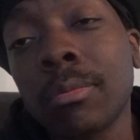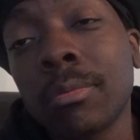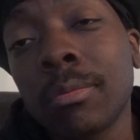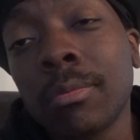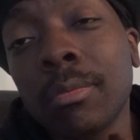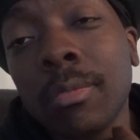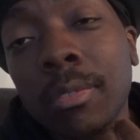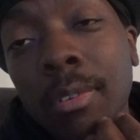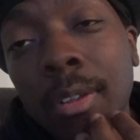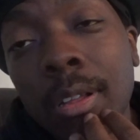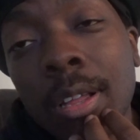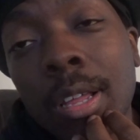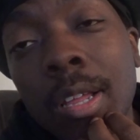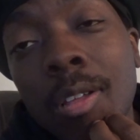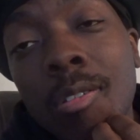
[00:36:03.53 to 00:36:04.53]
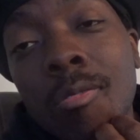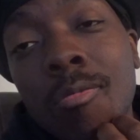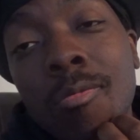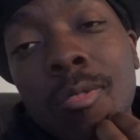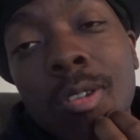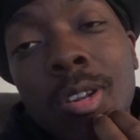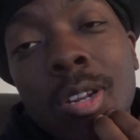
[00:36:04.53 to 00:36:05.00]

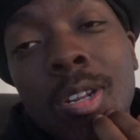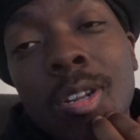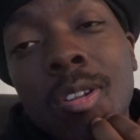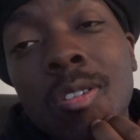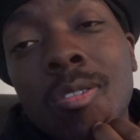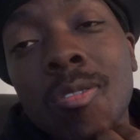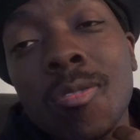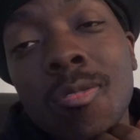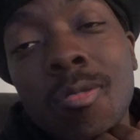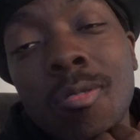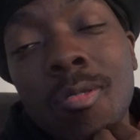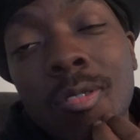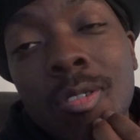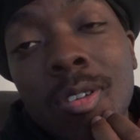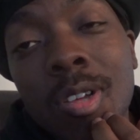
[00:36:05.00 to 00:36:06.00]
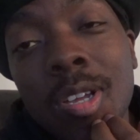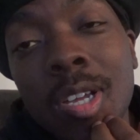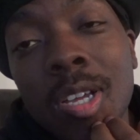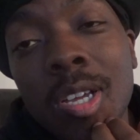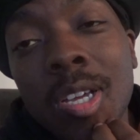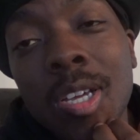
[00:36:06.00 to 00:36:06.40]
No one is speaking in this clip.